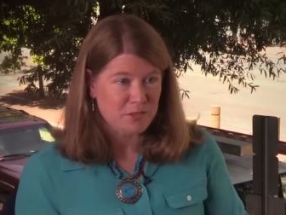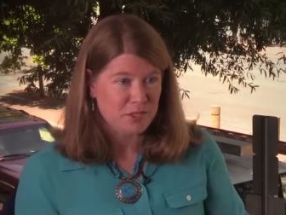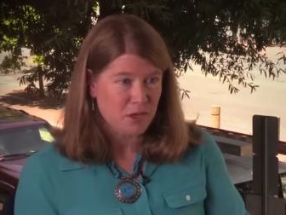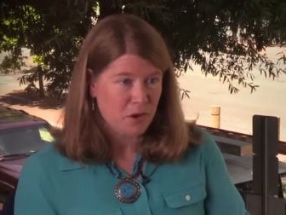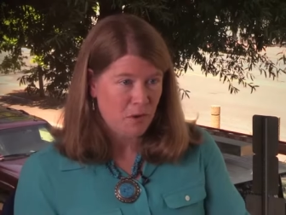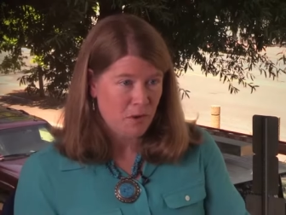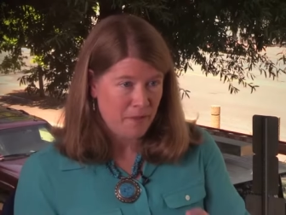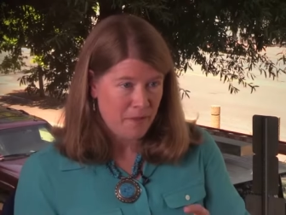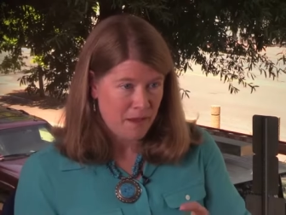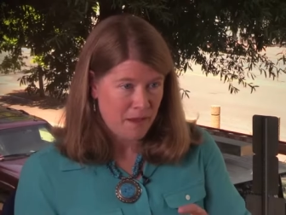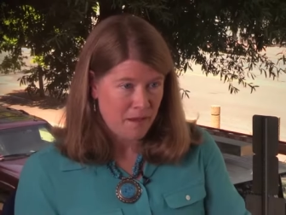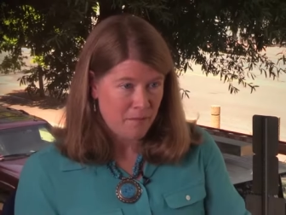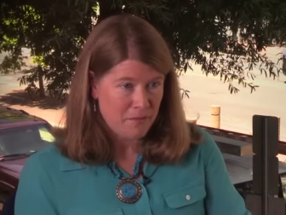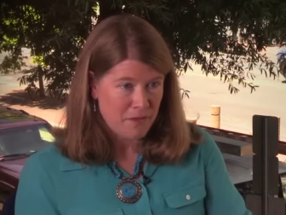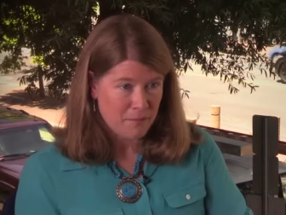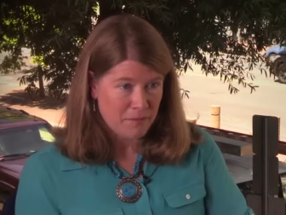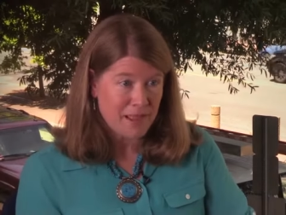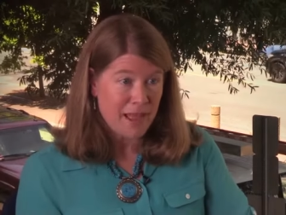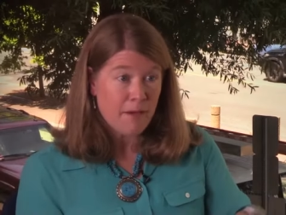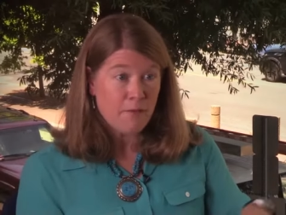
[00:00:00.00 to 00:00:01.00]
So on the,
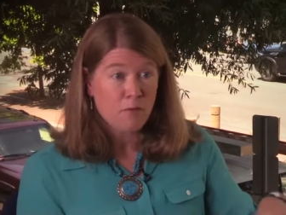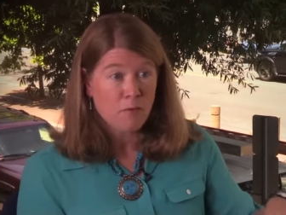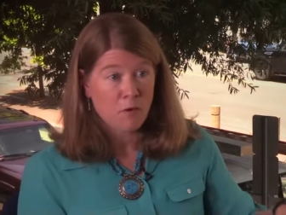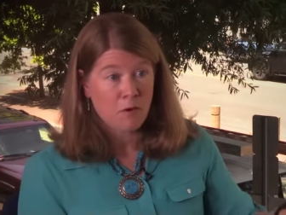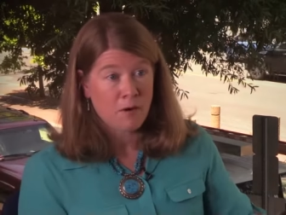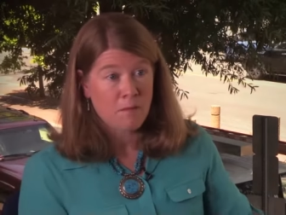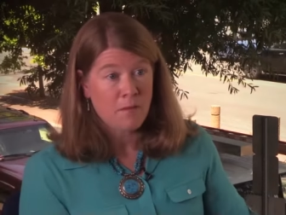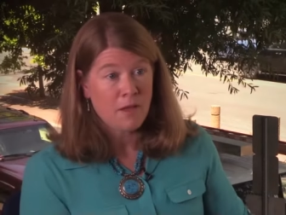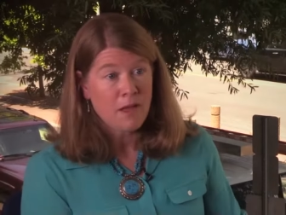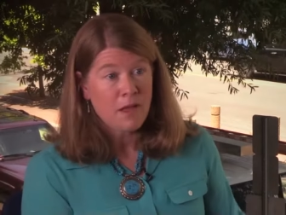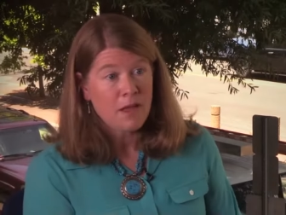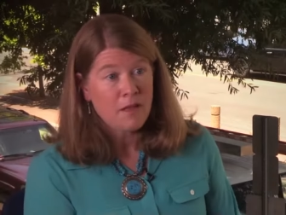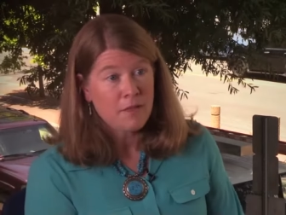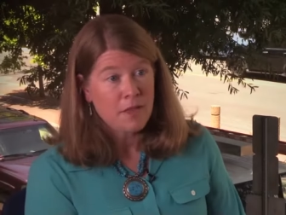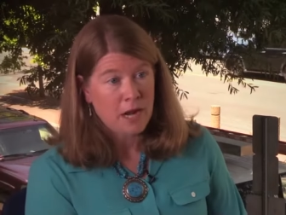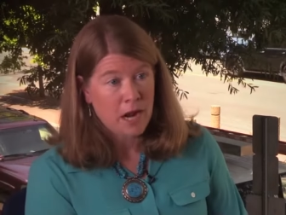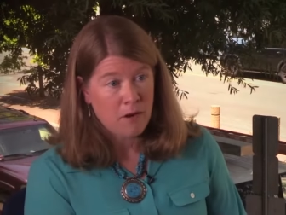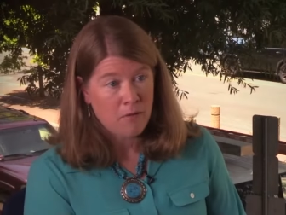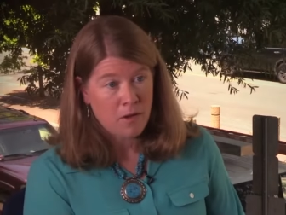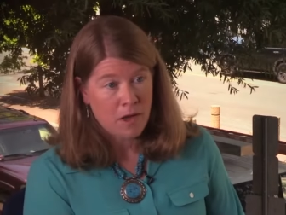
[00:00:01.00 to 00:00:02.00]
the platform
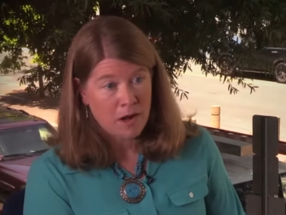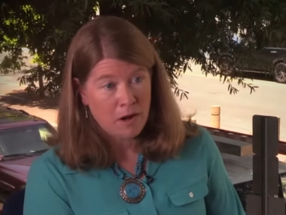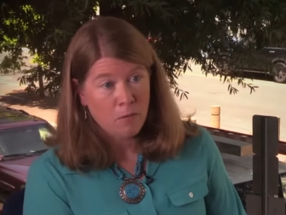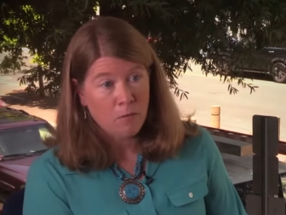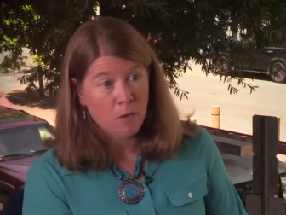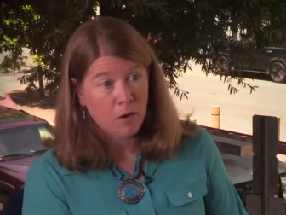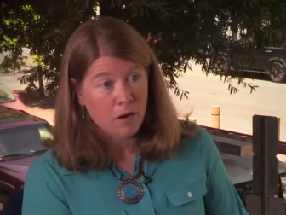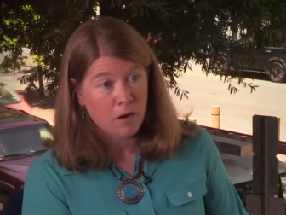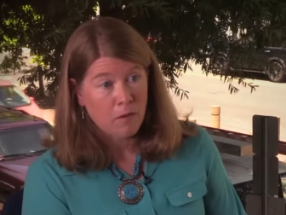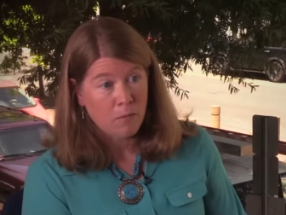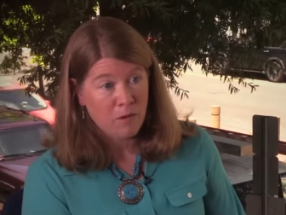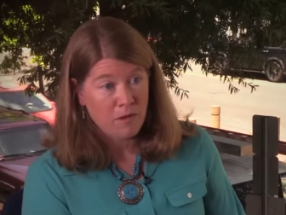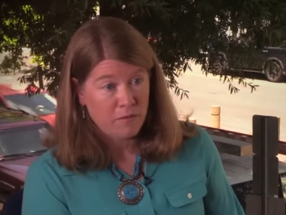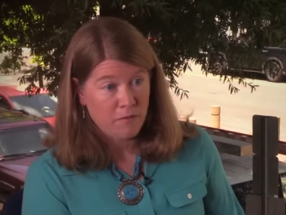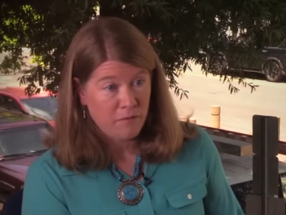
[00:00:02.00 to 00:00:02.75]
that I run at work, we've